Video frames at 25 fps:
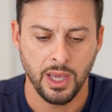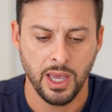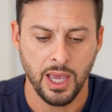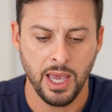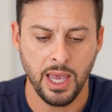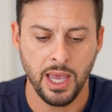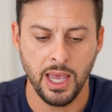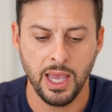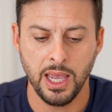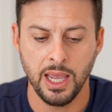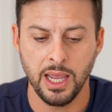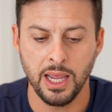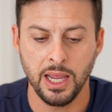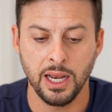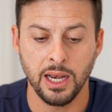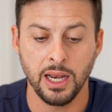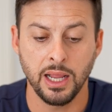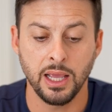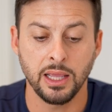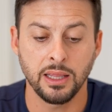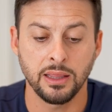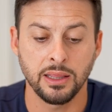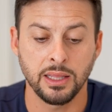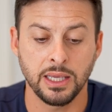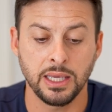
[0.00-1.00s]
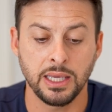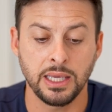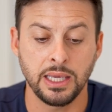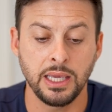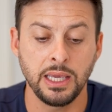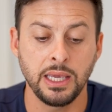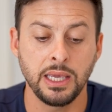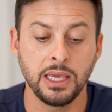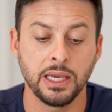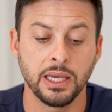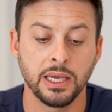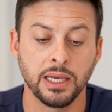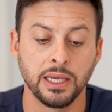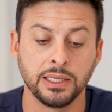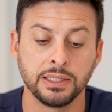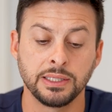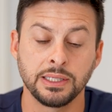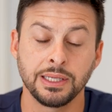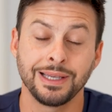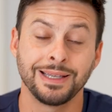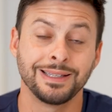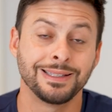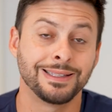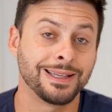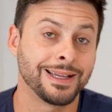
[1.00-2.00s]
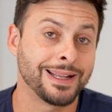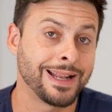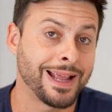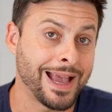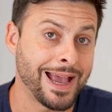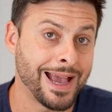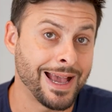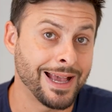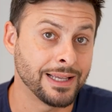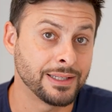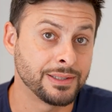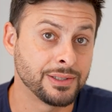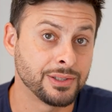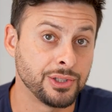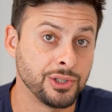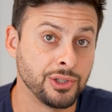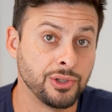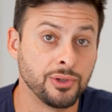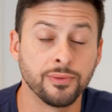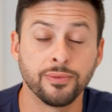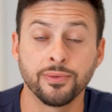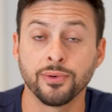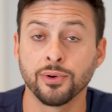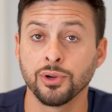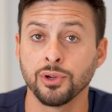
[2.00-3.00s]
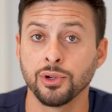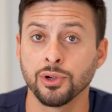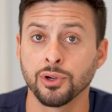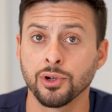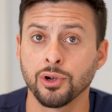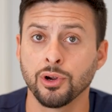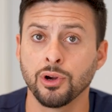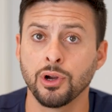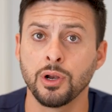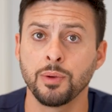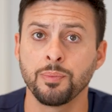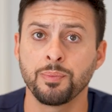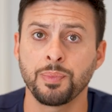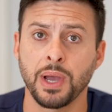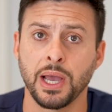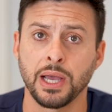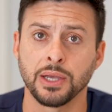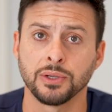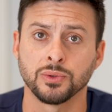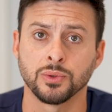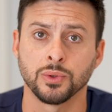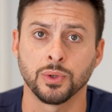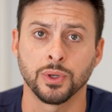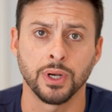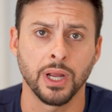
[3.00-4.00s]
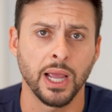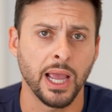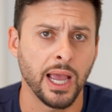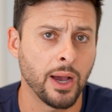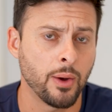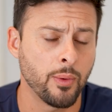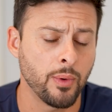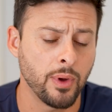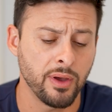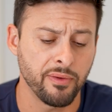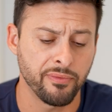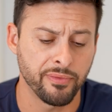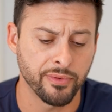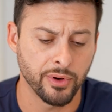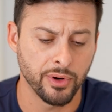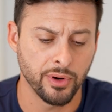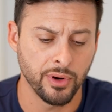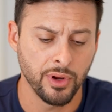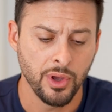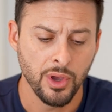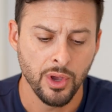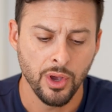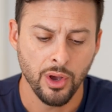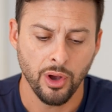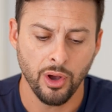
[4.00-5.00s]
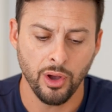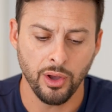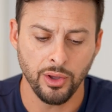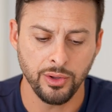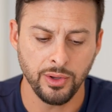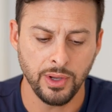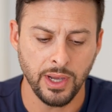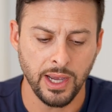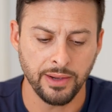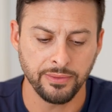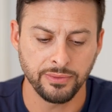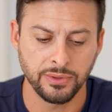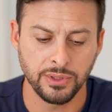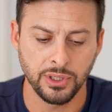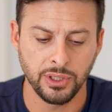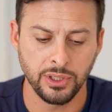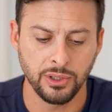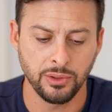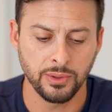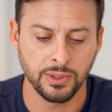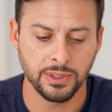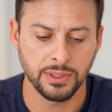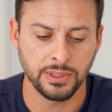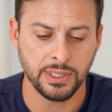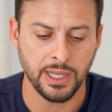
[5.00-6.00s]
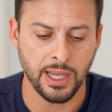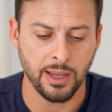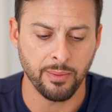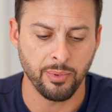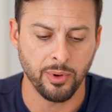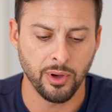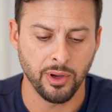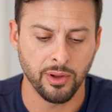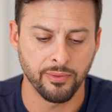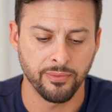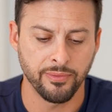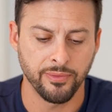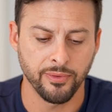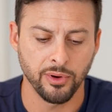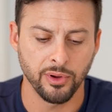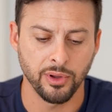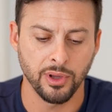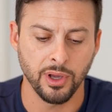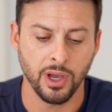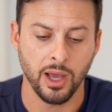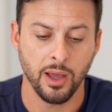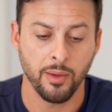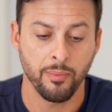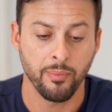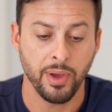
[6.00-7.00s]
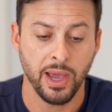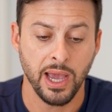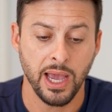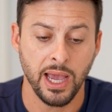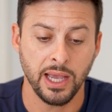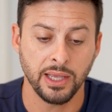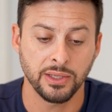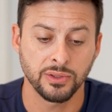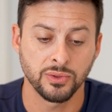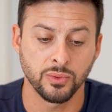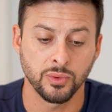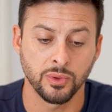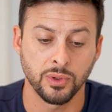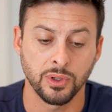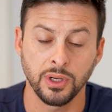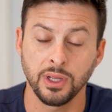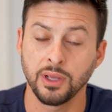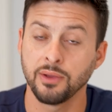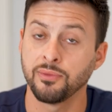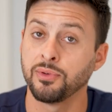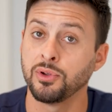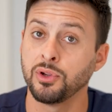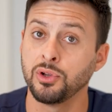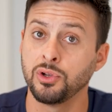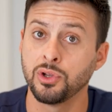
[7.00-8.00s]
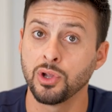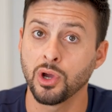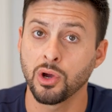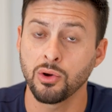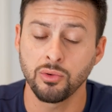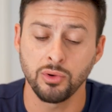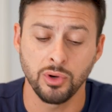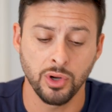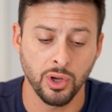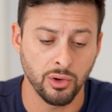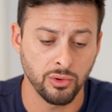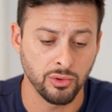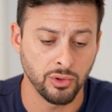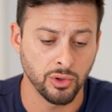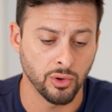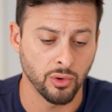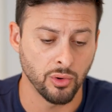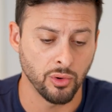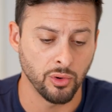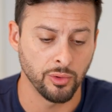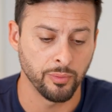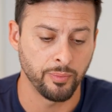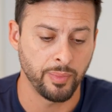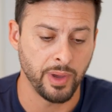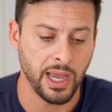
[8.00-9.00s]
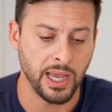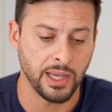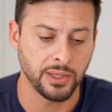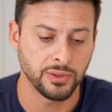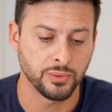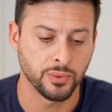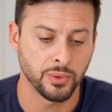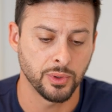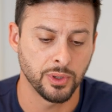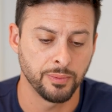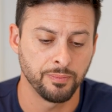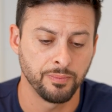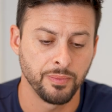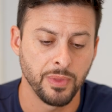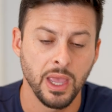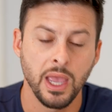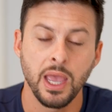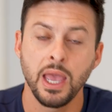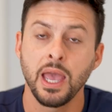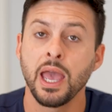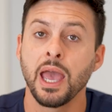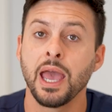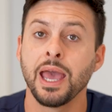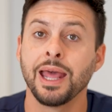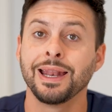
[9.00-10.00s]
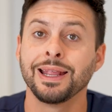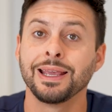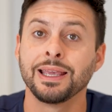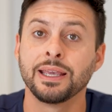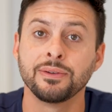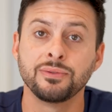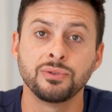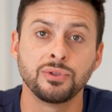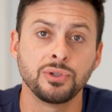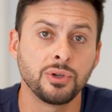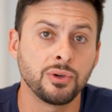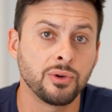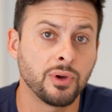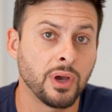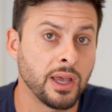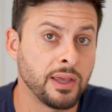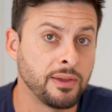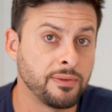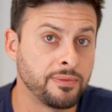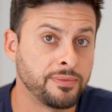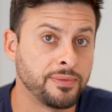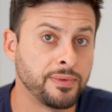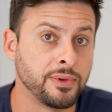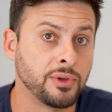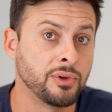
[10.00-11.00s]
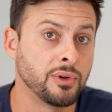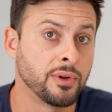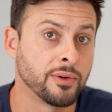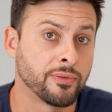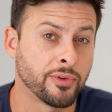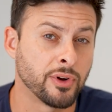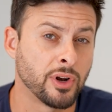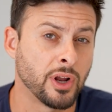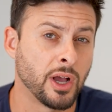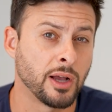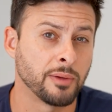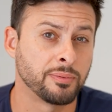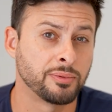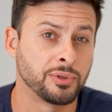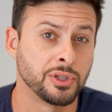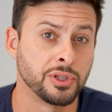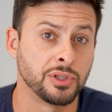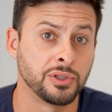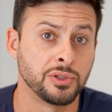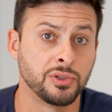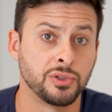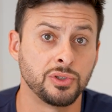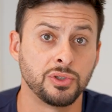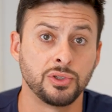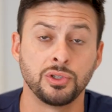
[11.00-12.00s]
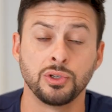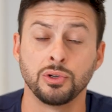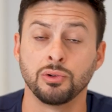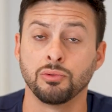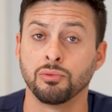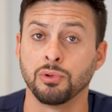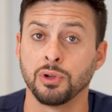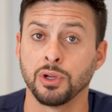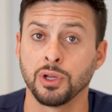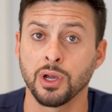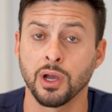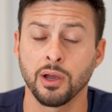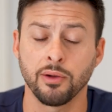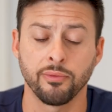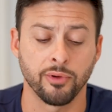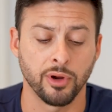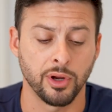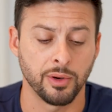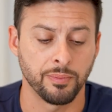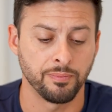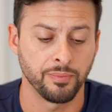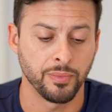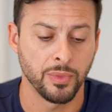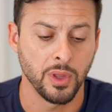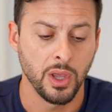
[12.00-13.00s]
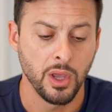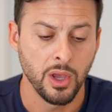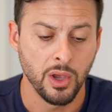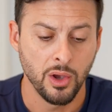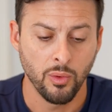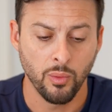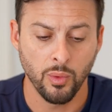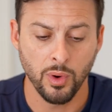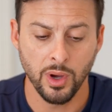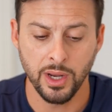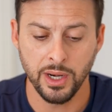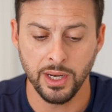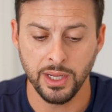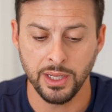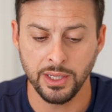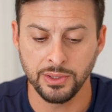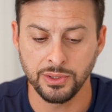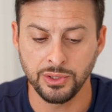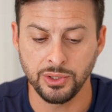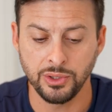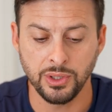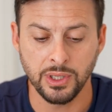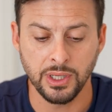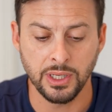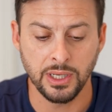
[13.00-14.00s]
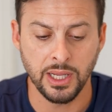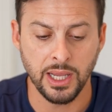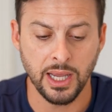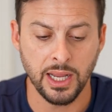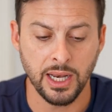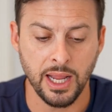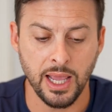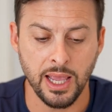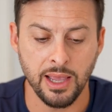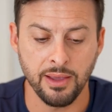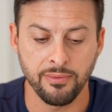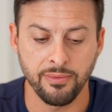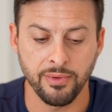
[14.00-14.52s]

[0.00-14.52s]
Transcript: And the key is, is it asks you for your current password. However, all you have to do is tap on forgot password if you don't know your old password, and it gives you a few different options to recover it. One is you can get a